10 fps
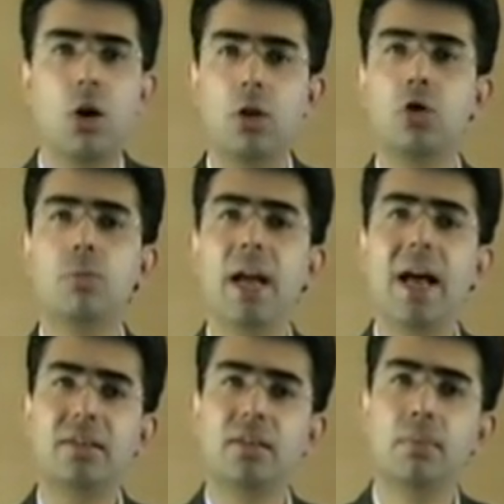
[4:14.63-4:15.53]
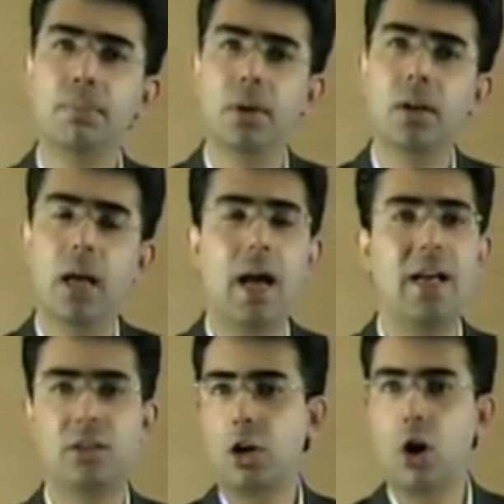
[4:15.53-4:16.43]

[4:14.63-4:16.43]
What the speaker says: or it could be as simple as a